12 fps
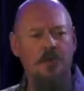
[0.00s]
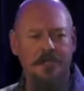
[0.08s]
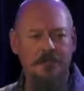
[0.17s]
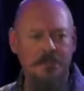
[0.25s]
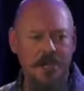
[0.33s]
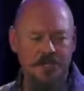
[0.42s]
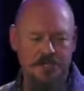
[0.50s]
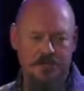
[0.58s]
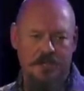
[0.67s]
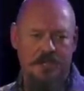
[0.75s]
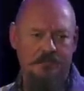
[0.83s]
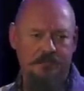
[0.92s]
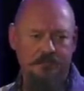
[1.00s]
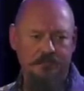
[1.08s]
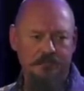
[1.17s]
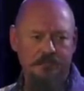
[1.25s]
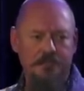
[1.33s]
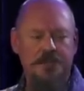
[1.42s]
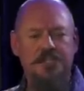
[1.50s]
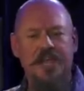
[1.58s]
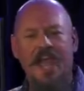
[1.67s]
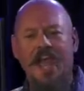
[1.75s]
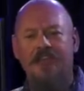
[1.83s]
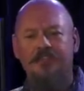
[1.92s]
we can measure it. But you
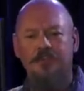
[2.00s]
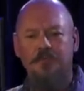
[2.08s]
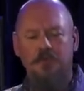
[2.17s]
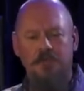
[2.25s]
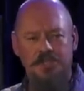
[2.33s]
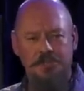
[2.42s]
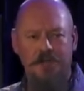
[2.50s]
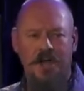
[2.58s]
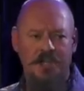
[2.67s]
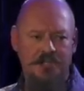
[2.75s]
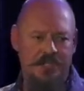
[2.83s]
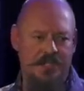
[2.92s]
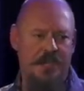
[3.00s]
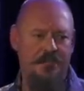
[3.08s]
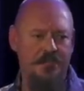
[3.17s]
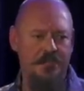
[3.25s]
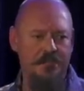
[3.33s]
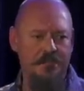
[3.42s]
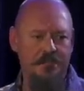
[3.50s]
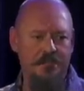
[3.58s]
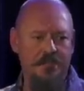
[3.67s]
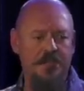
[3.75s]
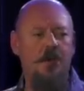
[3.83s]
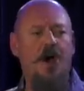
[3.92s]
have to respond to that.
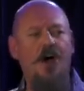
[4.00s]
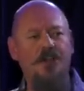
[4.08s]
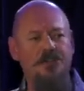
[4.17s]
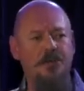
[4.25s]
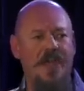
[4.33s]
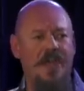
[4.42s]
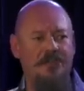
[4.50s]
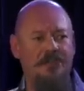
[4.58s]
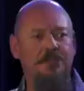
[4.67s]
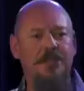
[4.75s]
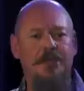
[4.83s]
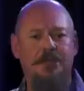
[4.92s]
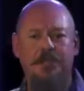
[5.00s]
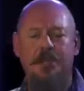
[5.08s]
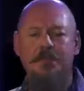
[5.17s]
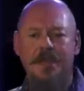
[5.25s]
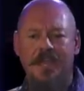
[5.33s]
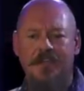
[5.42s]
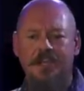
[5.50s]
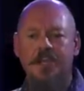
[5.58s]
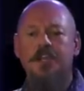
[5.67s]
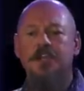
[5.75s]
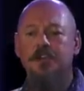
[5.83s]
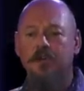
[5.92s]
You also have to be able to command
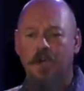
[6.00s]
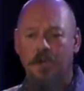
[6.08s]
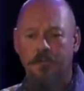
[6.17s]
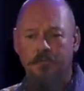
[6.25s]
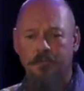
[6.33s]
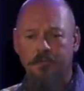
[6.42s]
your own.